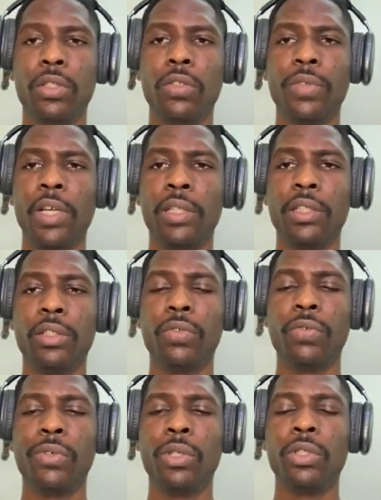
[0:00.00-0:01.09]
of access to
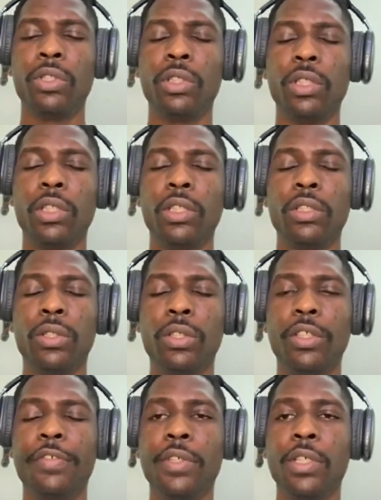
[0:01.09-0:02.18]
funds. So
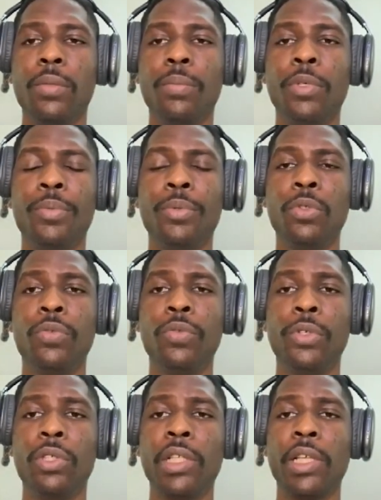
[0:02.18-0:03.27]
if people
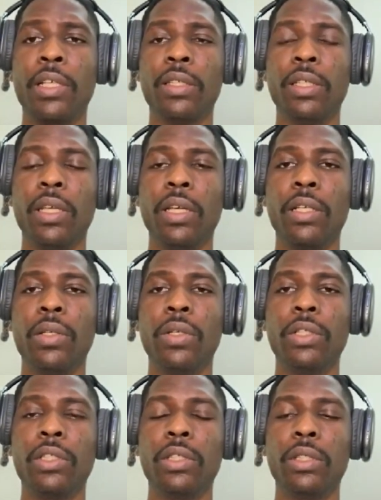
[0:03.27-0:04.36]
feel like they
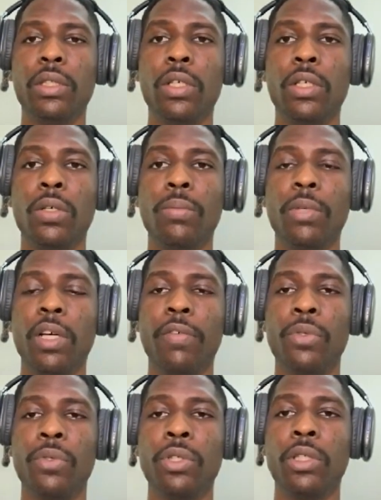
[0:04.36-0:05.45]
cannot
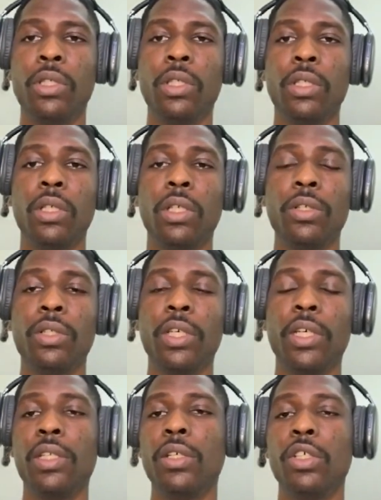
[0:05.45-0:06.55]
afford healthcare
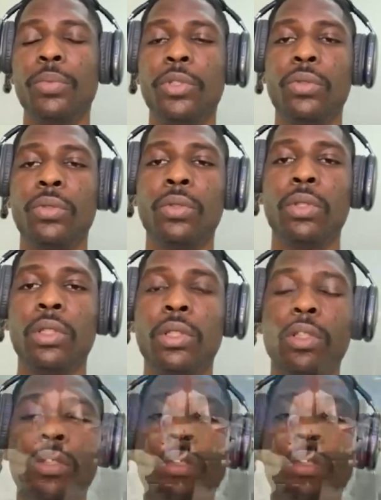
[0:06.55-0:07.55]
in the hospital, though,